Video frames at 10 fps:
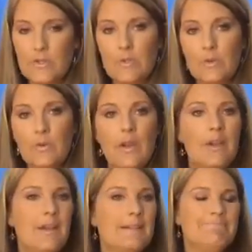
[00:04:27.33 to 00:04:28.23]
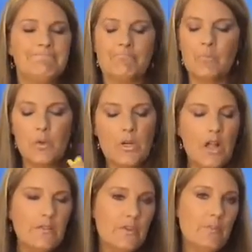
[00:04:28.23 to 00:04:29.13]
to put
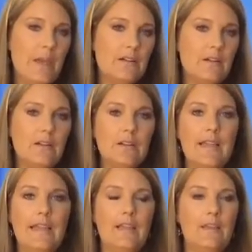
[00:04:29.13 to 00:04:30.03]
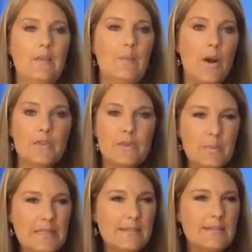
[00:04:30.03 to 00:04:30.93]
all of your metal and parts
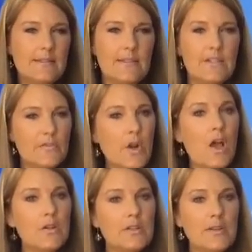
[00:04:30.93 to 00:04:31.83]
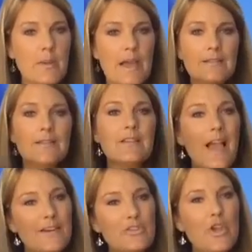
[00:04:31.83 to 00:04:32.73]
and pieces into different autoclave bags, this
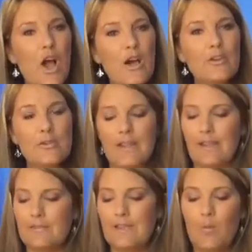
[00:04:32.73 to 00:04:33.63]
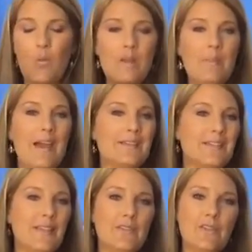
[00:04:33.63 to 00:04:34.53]
actually autoclaves in one bag,
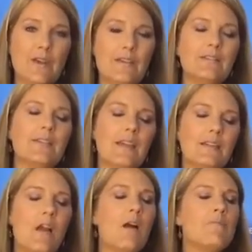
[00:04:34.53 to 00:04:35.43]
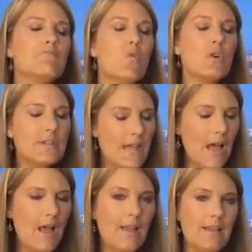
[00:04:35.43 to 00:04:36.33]
saving you guys, again, more
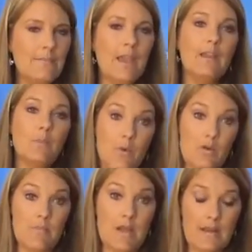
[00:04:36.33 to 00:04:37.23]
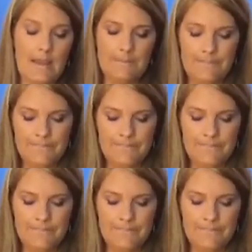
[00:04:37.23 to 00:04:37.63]
time and more money.